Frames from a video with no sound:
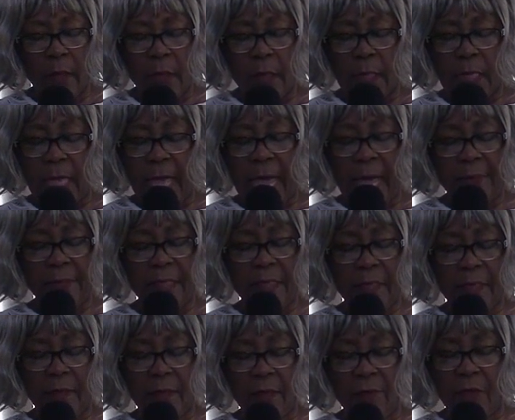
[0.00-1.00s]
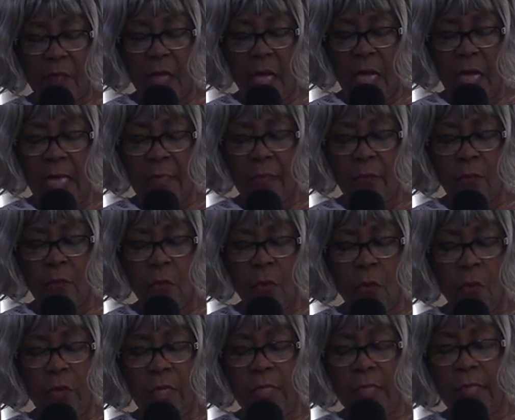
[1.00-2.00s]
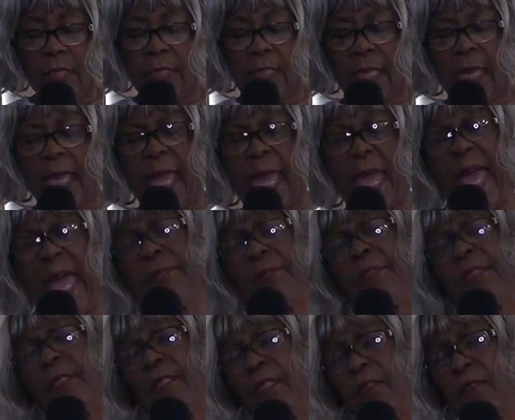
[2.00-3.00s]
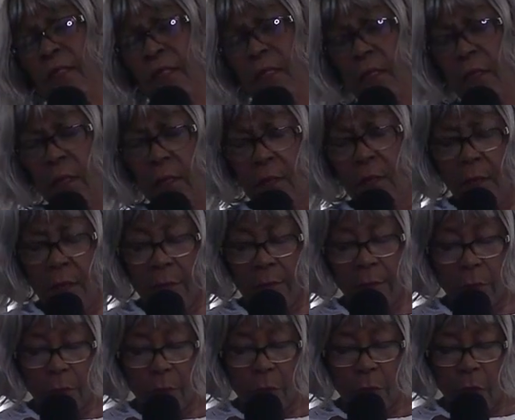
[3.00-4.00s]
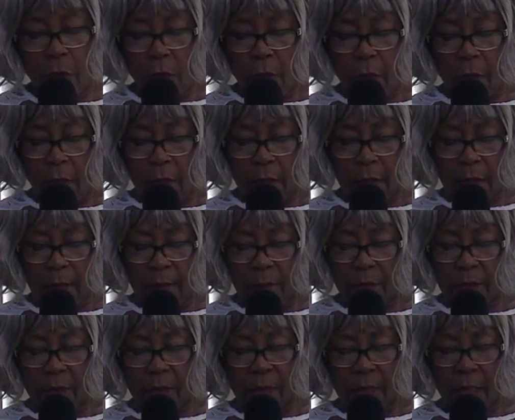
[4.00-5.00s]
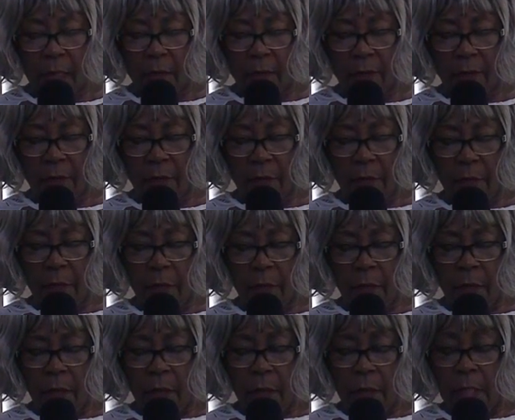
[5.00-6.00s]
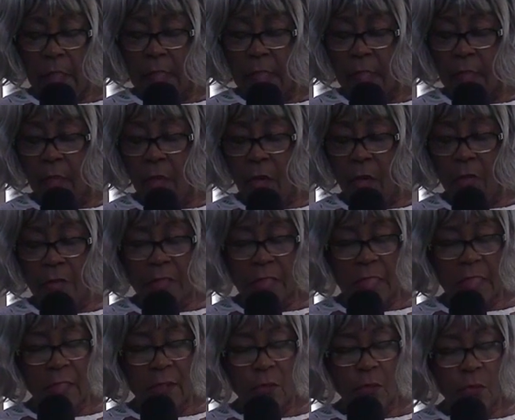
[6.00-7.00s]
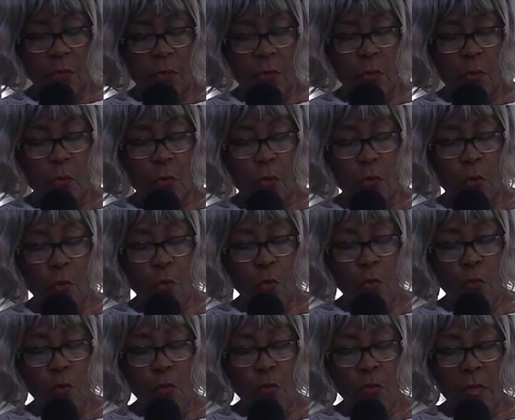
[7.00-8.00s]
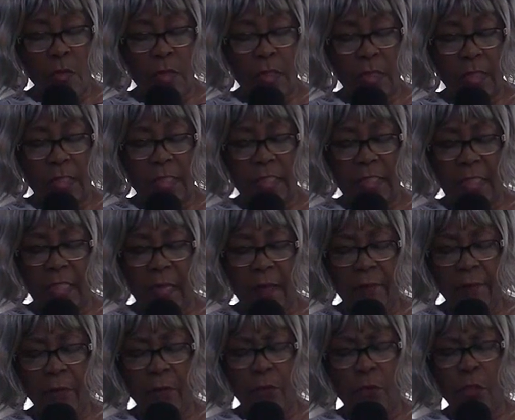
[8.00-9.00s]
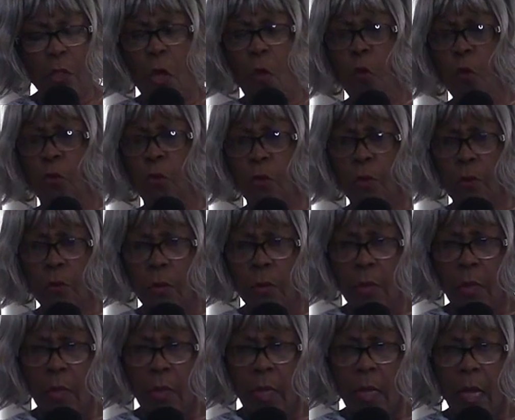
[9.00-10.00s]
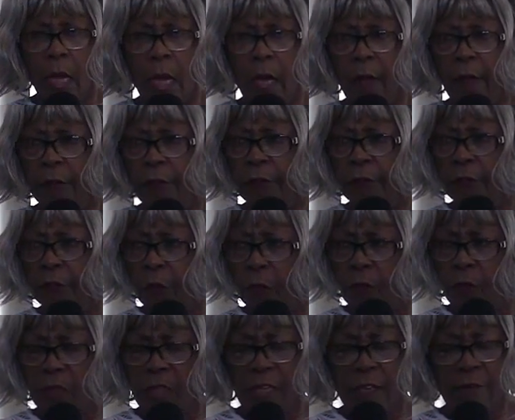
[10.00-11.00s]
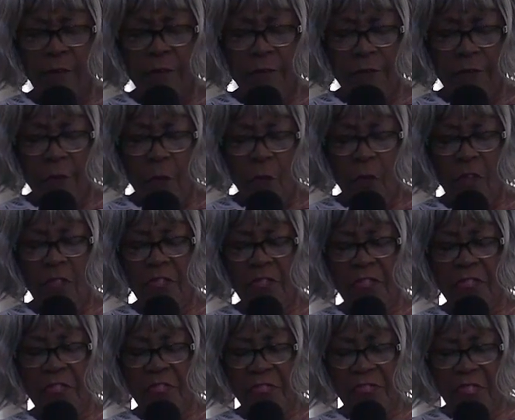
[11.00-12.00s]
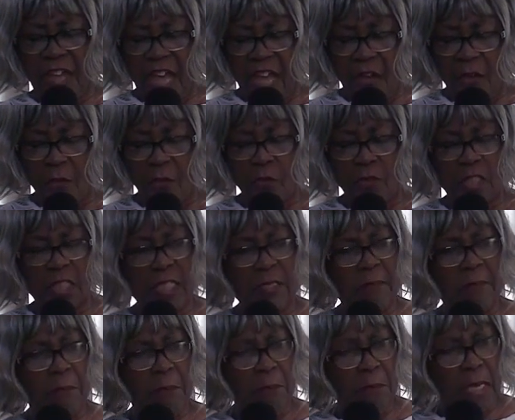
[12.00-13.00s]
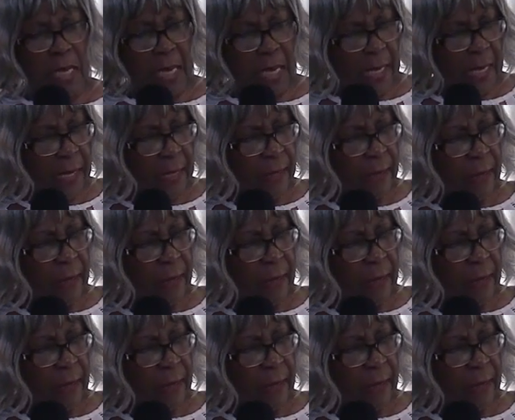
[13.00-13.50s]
The absence of God's glory is the absence of God himself. This caused Israel to lose the sum total of 34,000 thousand men